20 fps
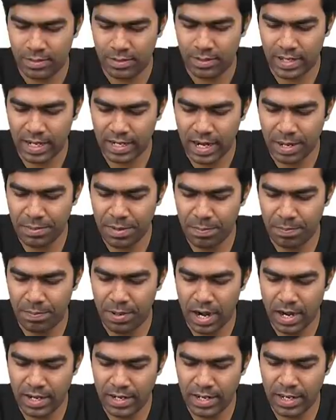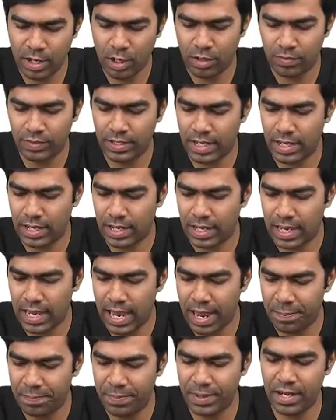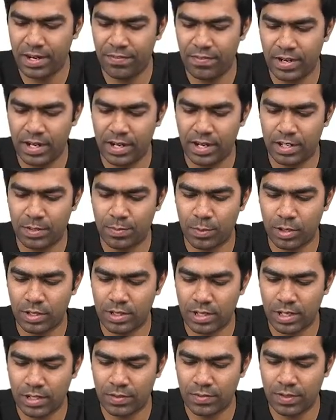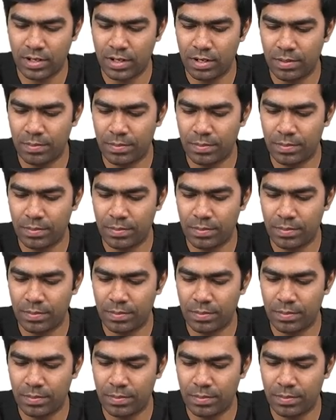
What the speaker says: there can be blunting of the epinephrine response as well,